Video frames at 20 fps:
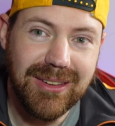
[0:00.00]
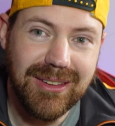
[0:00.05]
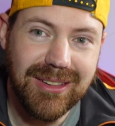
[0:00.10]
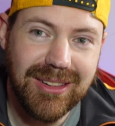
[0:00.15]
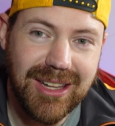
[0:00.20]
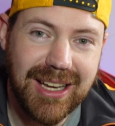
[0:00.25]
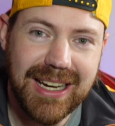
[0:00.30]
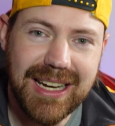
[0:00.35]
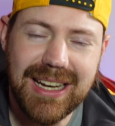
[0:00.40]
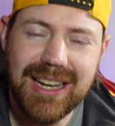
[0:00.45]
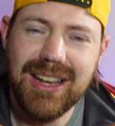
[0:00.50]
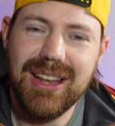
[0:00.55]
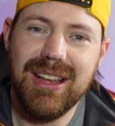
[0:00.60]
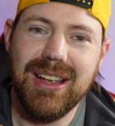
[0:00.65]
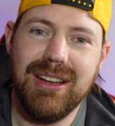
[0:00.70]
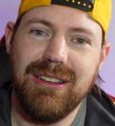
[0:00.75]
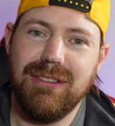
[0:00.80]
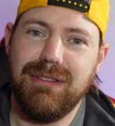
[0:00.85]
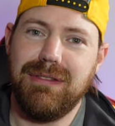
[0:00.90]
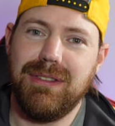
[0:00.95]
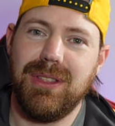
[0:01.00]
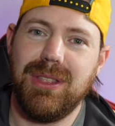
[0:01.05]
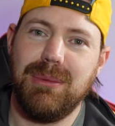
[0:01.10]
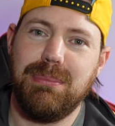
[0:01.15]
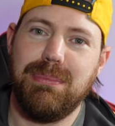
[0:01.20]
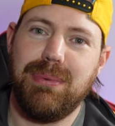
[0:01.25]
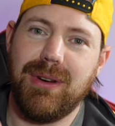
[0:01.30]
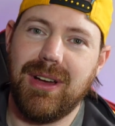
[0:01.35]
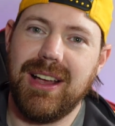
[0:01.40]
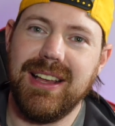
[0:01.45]
Like, for the
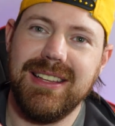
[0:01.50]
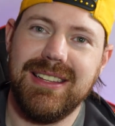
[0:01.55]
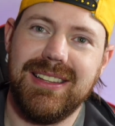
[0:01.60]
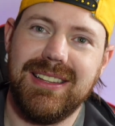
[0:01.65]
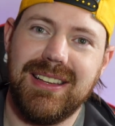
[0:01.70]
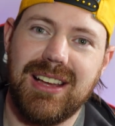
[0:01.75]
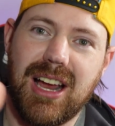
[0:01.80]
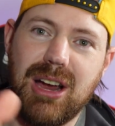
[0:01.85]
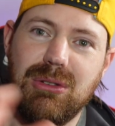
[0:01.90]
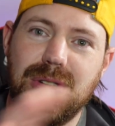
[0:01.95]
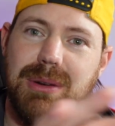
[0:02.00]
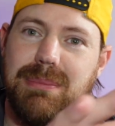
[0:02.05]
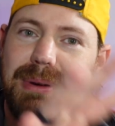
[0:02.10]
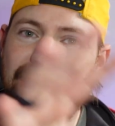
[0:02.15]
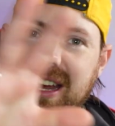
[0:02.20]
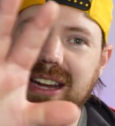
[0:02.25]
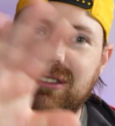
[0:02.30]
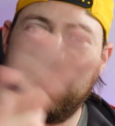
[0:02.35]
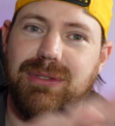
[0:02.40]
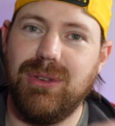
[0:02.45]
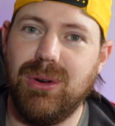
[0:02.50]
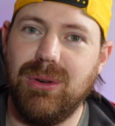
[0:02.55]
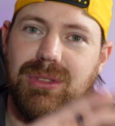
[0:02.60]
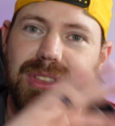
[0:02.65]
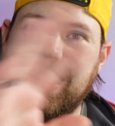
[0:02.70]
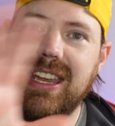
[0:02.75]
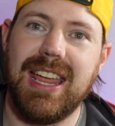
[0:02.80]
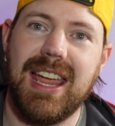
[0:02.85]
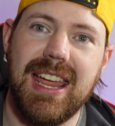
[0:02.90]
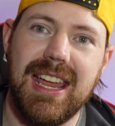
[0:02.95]
price I would have paid for all the
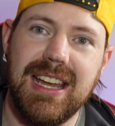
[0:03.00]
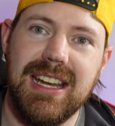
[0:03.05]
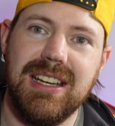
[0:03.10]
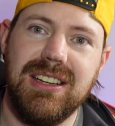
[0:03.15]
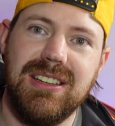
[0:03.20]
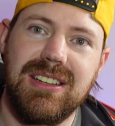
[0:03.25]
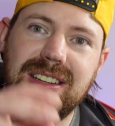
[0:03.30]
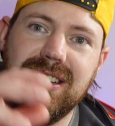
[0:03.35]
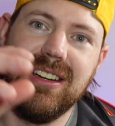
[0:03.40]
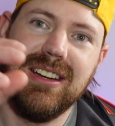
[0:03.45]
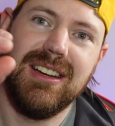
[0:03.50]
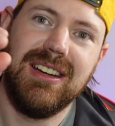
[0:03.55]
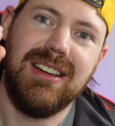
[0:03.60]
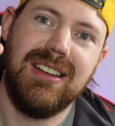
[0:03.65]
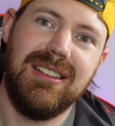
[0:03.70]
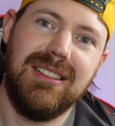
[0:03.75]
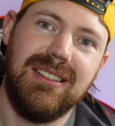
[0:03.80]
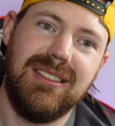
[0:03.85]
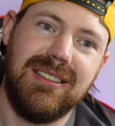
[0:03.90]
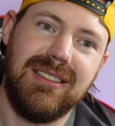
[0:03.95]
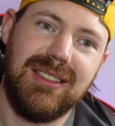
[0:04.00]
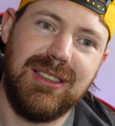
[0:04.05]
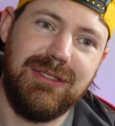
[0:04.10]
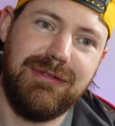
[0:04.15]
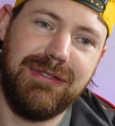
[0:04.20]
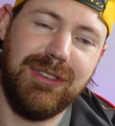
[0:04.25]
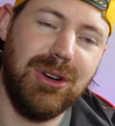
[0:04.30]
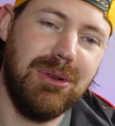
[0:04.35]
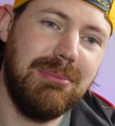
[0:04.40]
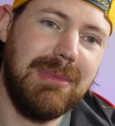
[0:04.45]
cage, the
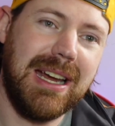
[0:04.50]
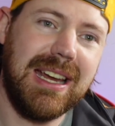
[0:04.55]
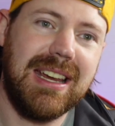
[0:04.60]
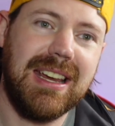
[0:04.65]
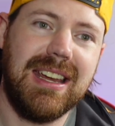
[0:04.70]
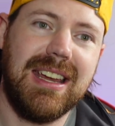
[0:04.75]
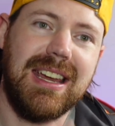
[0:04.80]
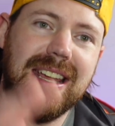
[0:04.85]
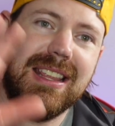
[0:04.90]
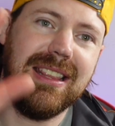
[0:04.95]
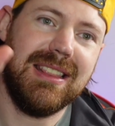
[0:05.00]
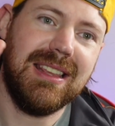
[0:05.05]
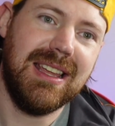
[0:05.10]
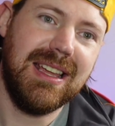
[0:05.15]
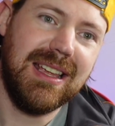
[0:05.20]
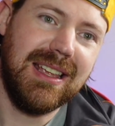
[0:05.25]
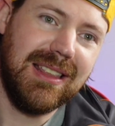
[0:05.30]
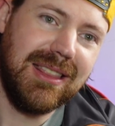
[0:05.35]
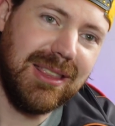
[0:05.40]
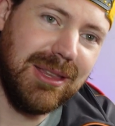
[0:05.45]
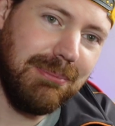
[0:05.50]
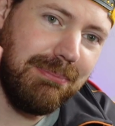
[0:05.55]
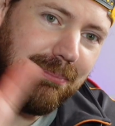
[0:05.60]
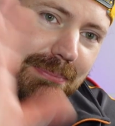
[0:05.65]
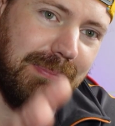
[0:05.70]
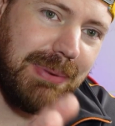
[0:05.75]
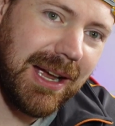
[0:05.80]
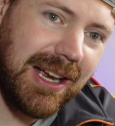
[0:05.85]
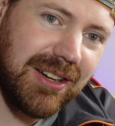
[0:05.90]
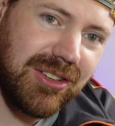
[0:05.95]
filmmaker kit, the
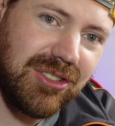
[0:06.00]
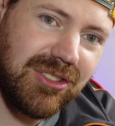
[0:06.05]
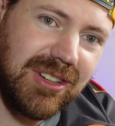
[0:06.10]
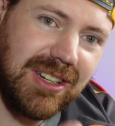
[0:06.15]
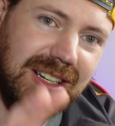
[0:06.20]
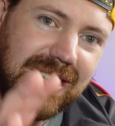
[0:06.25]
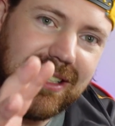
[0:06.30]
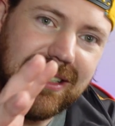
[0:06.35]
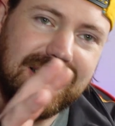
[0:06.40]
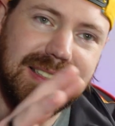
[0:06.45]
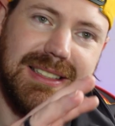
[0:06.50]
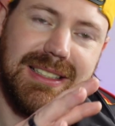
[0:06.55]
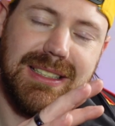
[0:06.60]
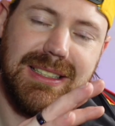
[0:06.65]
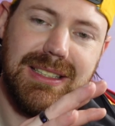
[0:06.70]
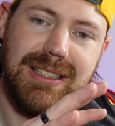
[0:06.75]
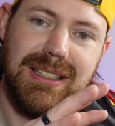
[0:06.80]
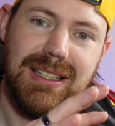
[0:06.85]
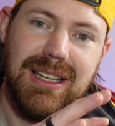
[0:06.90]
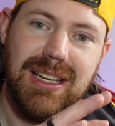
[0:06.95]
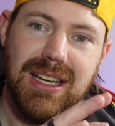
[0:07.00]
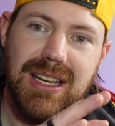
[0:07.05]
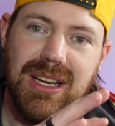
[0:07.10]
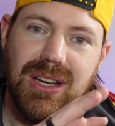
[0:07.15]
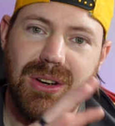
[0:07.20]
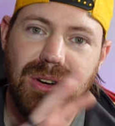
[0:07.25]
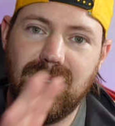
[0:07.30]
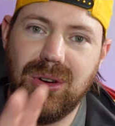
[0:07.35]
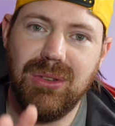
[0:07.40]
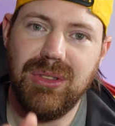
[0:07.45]
batteries and
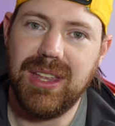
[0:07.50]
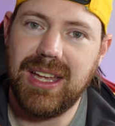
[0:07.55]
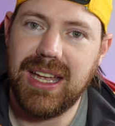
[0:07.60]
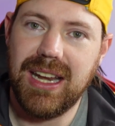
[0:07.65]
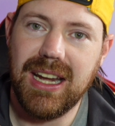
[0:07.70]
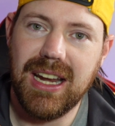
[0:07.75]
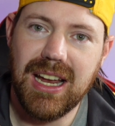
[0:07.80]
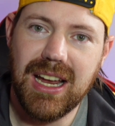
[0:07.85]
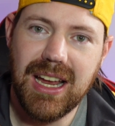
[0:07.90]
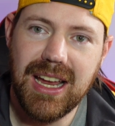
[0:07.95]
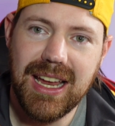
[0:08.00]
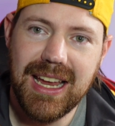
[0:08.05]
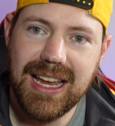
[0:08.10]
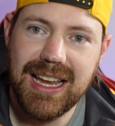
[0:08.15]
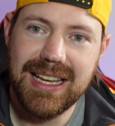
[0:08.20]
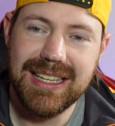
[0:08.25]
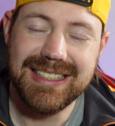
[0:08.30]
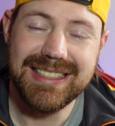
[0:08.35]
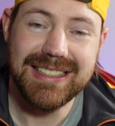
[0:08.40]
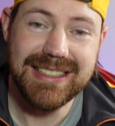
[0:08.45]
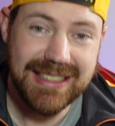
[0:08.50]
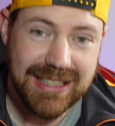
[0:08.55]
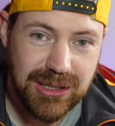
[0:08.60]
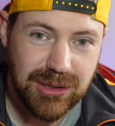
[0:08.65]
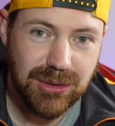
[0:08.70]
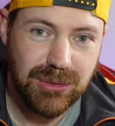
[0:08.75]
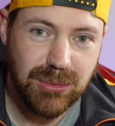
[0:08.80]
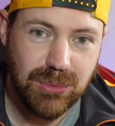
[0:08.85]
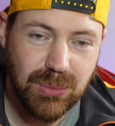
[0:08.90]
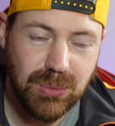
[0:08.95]
all that,
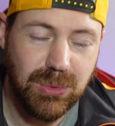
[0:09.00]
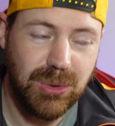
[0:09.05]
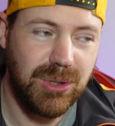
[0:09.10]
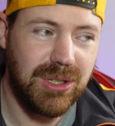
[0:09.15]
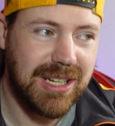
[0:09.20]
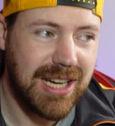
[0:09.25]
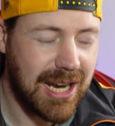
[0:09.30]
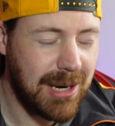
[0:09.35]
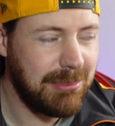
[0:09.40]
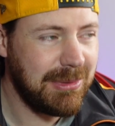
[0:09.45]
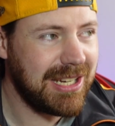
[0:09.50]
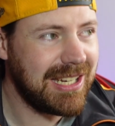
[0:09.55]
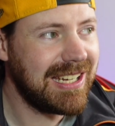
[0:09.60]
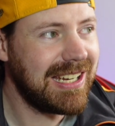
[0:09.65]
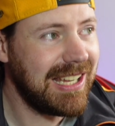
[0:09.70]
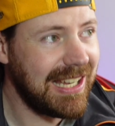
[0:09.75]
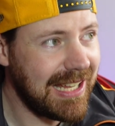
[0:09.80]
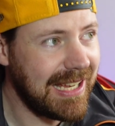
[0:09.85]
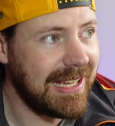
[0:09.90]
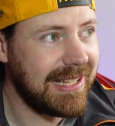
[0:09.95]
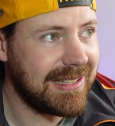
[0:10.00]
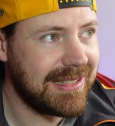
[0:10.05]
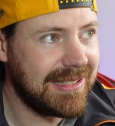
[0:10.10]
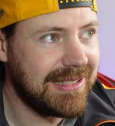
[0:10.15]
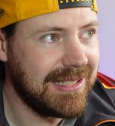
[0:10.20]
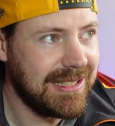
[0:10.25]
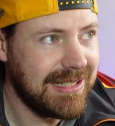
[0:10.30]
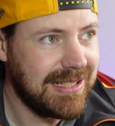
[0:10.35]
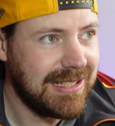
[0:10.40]
still would come in less